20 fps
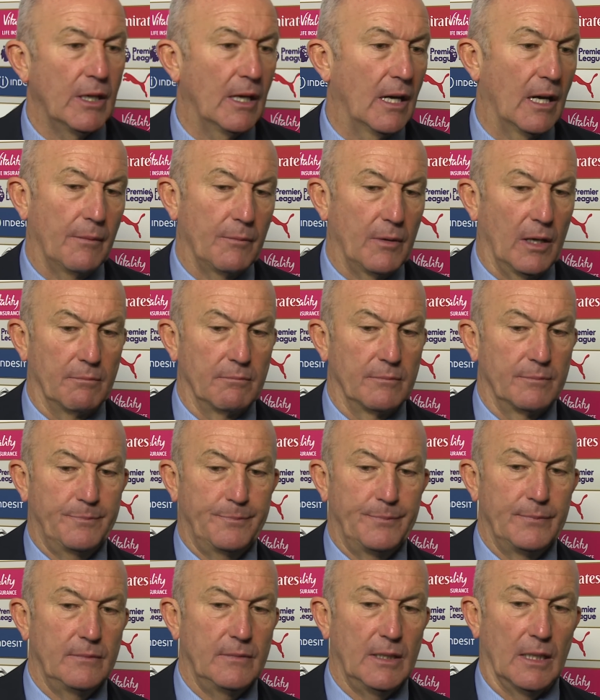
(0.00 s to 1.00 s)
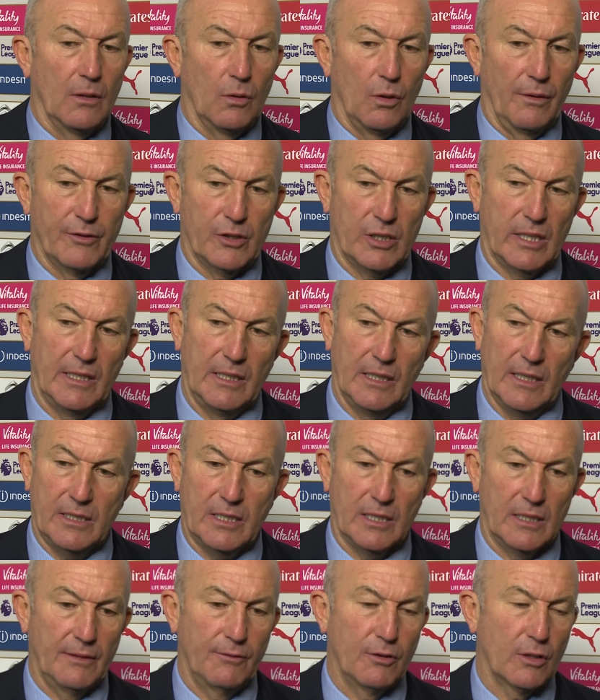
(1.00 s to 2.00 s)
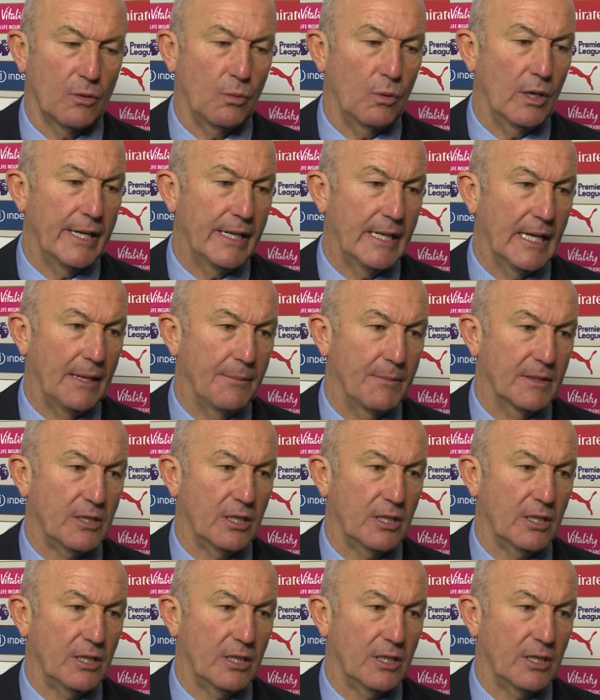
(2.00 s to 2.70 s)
Yeah, I'm, I'm. You know, obviously it's another away game.